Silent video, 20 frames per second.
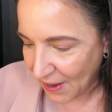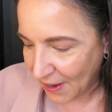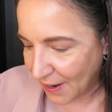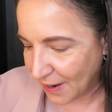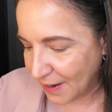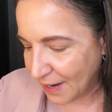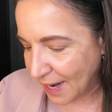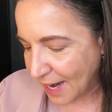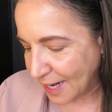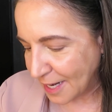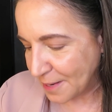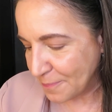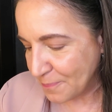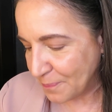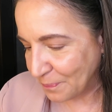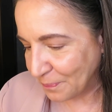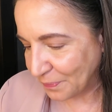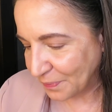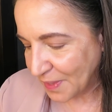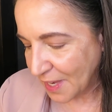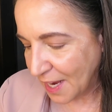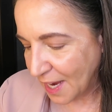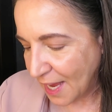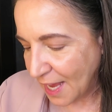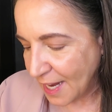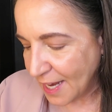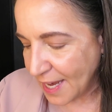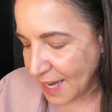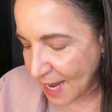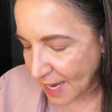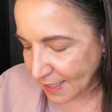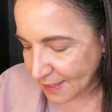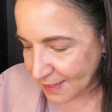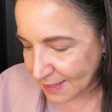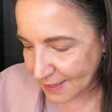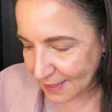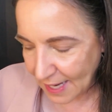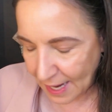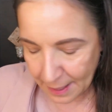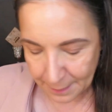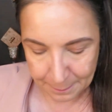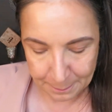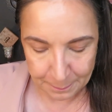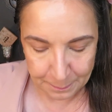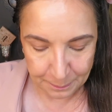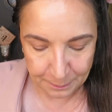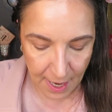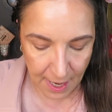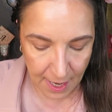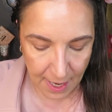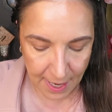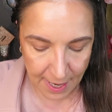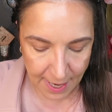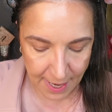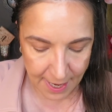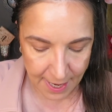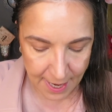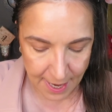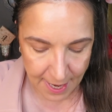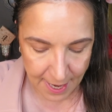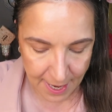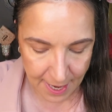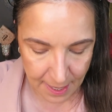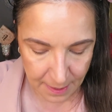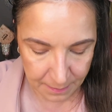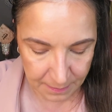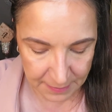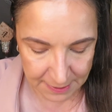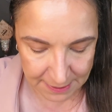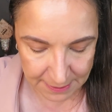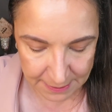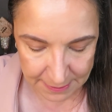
All right, next step. I'm